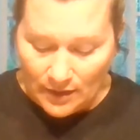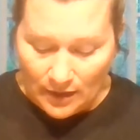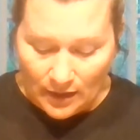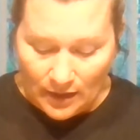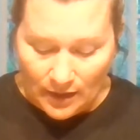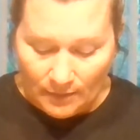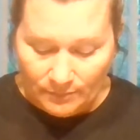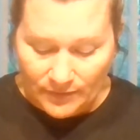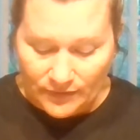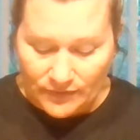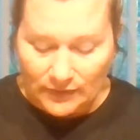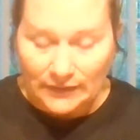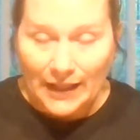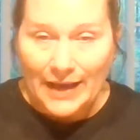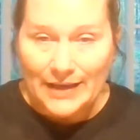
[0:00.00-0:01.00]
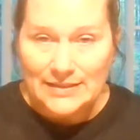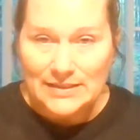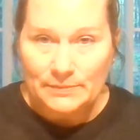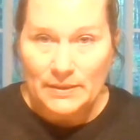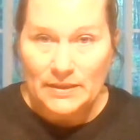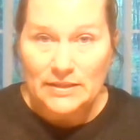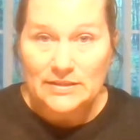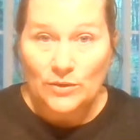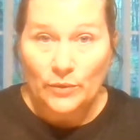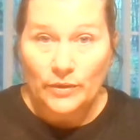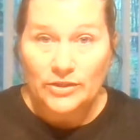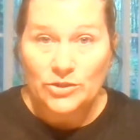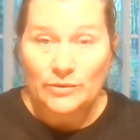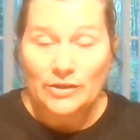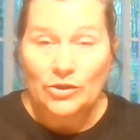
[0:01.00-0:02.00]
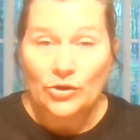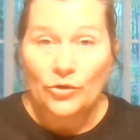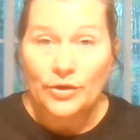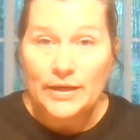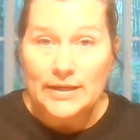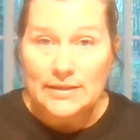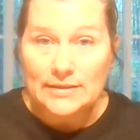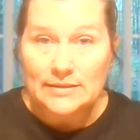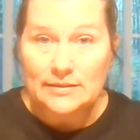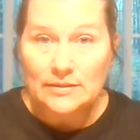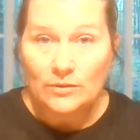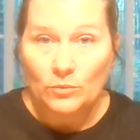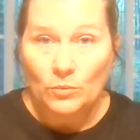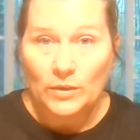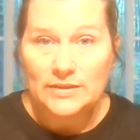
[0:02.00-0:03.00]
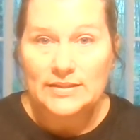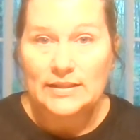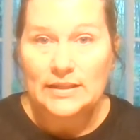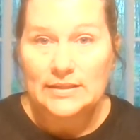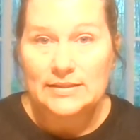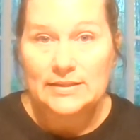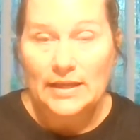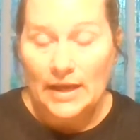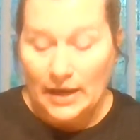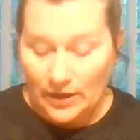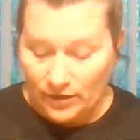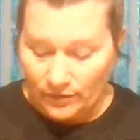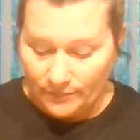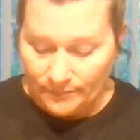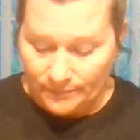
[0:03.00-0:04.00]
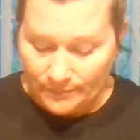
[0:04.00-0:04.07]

then the light speed is going to increase once it hits the air